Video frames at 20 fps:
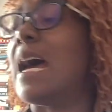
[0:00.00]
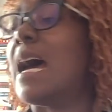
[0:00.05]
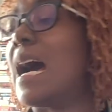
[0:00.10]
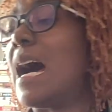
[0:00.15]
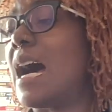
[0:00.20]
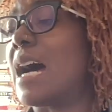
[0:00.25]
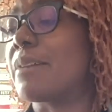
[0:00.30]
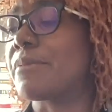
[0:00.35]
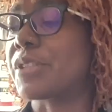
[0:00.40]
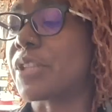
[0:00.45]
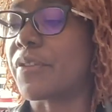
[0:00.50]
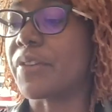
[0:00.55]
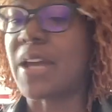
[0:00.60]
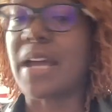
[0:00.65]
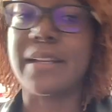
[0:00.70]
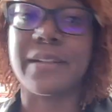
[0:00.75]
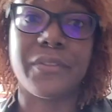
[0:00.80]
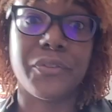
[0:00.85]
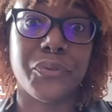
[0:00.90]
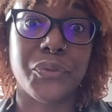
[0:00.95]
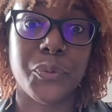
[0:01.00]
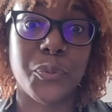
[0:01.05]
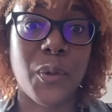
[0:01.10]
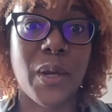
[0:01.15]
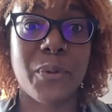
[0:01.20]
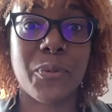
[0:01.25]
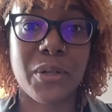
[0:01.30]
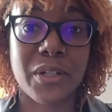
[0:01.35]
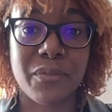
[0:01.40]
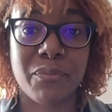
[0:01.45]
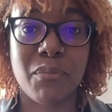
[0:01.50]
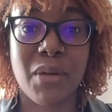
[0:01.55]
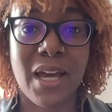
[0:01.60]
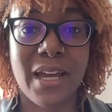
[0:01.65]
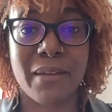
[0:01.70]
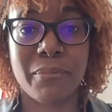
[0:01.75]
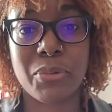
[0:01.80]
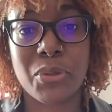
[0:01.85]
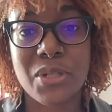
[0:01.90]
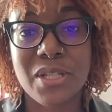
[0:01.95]
I've kind of given away one of
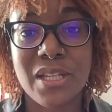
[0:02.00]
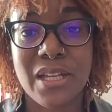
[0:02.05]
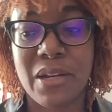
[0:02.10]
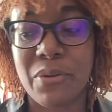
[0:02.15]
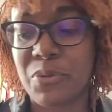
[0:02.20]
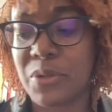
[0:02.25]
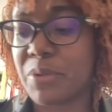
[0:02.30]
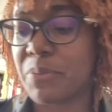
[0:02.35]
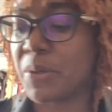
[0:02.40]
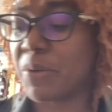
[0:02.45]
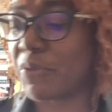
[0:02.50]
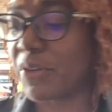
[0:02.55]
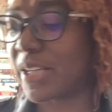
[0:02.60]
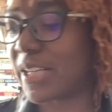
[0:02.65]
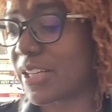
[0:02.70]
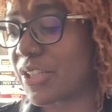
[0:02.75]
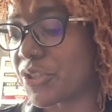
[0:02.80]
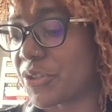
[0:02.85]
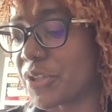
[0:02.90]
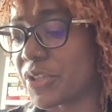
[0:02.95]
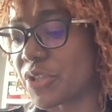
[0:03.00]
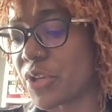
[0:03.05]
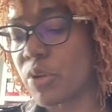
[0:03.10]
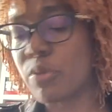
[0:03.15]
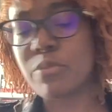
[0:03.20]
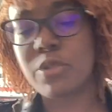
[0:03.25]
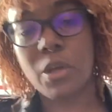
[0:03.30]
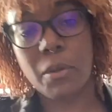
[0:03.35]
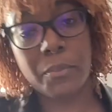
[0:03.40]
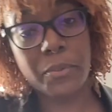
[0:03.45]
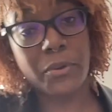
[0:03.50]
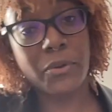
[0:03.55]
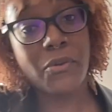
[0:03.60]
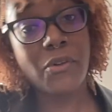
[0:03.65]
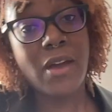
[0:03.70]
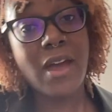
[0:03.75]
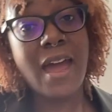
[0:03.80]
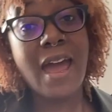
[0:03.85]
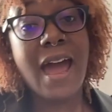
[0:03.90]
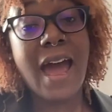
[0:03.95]
my books that I want to be reading during Tome Topple.
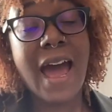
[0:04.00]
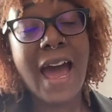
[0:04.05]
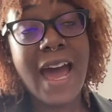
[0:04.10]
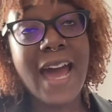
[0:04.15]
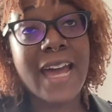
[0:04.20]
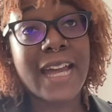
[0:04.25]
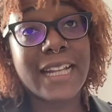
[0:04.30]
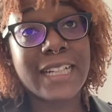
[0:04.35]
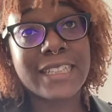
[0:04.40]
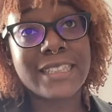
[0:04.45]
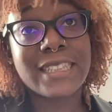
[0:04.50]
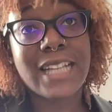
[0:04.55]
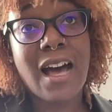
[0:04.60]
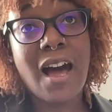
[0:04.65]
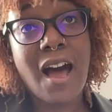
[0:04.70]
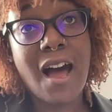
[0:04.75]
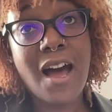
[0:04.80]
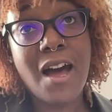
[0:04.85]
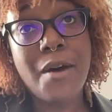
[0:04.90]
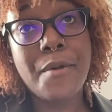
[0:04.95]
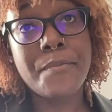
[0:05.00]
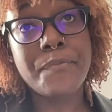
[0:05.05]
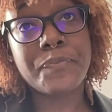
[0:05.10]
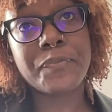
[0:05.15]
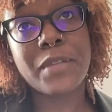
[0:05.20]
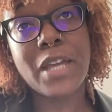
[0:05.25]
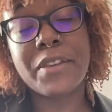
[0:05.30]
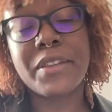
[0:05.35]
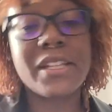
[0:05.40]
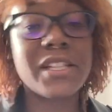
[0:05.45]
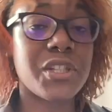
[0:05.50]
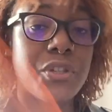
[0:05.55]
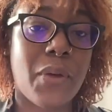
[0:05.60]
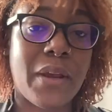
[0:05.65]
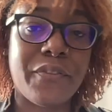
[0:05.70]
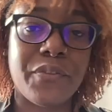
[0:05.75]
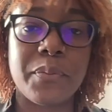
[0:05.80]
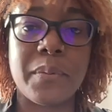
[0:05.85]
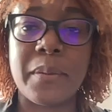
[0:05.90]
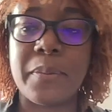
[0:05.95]
And I think it's
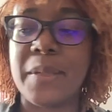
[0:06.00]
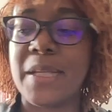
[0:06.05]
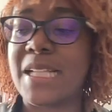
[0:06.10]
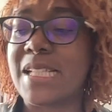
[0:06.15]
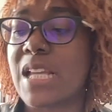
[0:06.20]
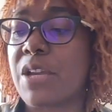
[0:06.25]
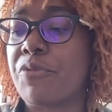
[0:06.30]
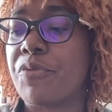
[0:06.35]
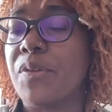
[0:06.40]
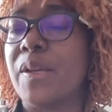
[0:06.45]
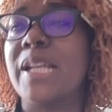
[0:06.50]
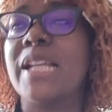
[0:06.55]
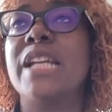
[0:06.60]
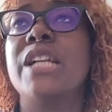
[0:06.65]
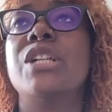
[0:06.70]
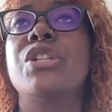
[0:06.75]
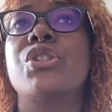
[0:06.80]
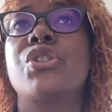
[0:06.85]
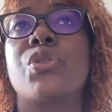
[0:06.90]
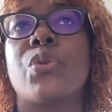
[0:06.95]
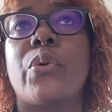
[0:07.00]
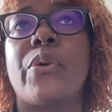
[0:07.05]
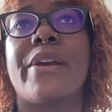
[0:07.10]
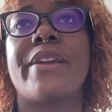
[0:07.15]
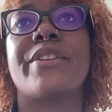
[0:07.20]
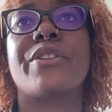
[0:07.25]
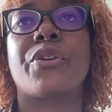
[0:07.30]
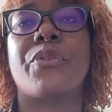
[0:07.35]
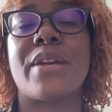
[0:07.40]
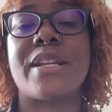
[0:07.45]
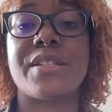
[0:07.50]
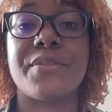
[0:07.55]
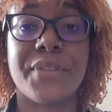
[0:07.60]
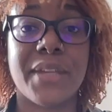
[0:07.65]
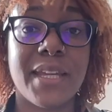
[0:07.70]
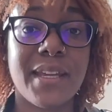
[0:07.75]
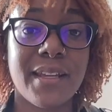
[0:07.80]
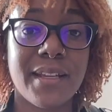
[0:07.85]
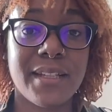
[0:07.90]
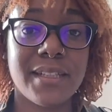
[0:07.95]
great for me because I really enjoyed The Grace of
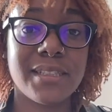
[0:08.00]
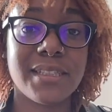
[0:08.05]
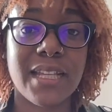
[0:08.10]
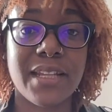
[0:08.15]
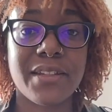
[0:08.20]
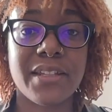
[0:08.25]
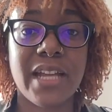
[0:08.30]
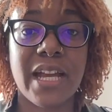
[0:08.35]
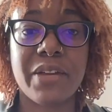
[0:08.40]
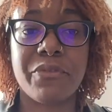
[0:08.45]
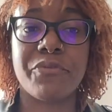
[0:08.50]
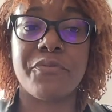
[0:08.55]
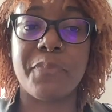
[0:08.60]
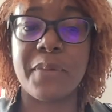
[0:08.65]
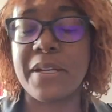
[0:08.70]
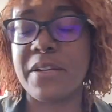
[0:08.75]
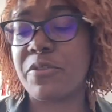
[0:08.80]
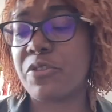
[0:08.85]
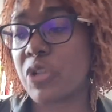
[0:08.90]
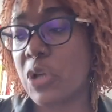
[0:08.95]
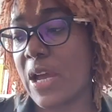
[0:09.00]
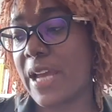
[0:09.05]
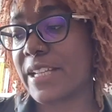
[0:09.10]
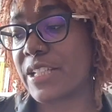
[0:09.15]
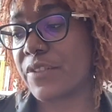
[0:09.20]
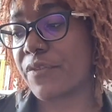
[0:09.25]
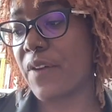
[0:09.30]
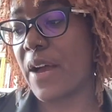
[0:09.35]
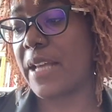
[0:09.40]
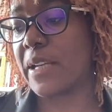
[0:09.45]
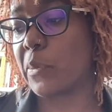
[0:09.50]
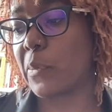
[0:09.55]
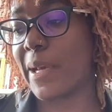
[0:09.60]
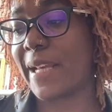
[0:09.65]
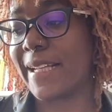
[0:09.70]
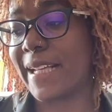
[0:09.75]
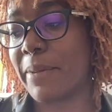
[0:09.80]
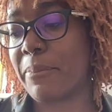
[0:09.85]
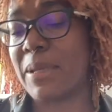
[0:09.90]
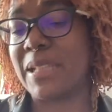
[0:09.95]
Kings, and I've been trying to find a way
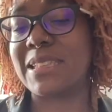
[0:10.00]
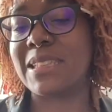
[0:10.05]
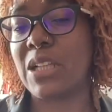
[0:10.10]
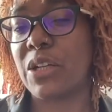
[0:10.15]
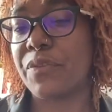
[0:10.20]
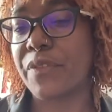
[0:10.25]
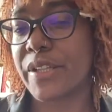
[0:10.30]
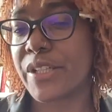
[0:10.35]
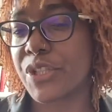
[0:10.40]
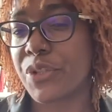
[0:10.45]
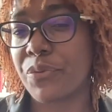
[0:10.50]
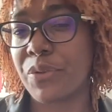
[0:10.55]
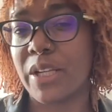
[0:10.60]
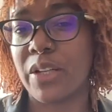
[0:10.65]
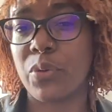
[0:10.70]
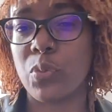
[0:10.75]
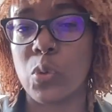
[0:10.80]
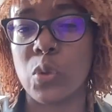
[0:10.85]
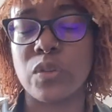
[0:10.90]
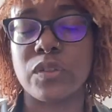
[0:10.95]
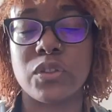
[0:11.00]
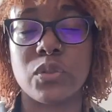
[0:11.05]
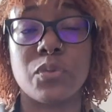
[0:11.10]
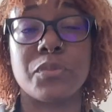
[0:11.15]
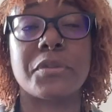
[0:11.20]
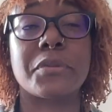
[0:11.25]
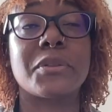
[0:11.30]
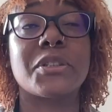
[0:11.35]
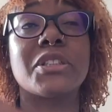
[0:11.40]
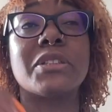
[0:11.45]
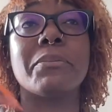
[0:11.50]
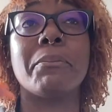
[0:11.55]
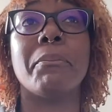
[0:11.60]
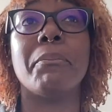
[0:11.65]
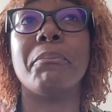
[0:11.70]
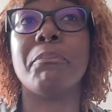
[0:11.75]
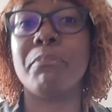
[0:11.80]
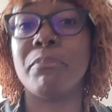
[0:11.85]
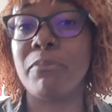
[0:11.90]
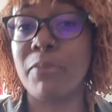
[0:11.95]
to get myself into reading The Wall of Storms, which is
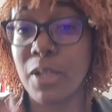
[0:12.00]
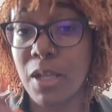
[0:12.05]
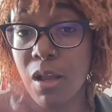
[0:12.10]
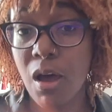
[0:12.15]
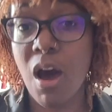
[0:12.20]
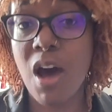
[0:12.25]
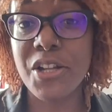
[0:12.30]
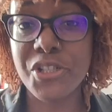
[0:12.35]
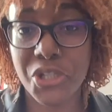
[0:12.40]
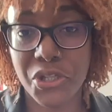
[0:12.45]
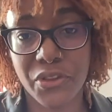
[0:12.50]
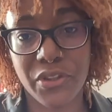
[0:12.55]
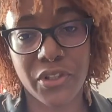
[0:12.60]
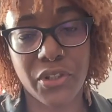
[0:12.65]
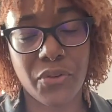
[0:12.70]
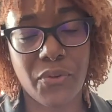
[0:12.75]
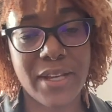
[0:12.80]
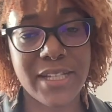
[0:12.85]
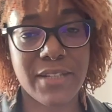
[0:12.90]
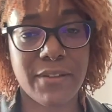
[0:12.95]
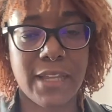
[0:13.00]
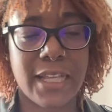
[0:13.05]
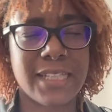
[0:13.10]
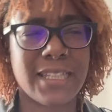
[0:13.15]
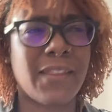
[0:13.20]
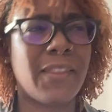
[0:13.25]
larger than The Grace of Kings.